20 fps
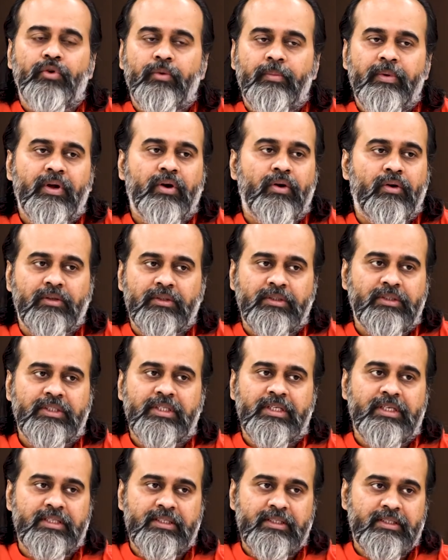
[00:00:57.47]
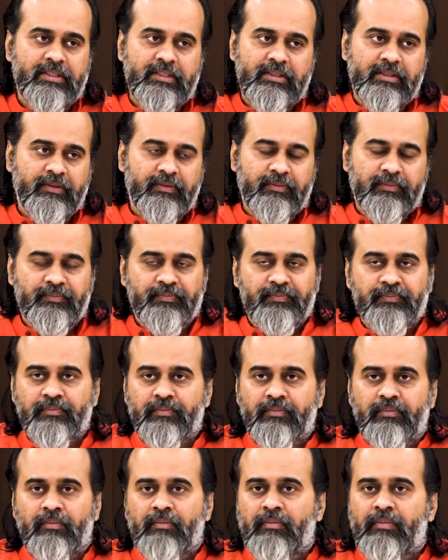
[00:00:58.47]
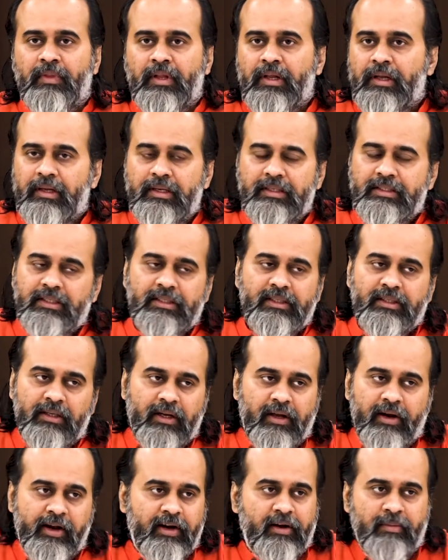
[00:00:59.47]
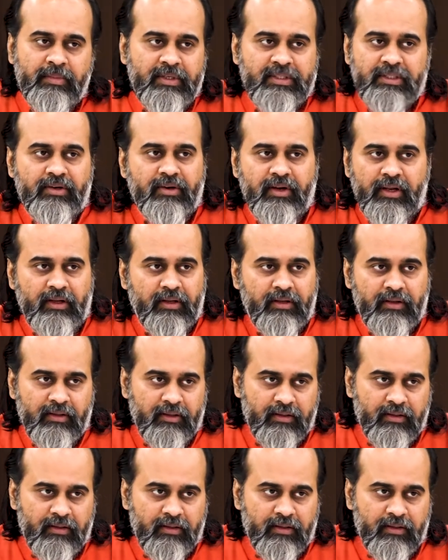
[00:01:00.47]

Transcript: to be conscious is a great mystery.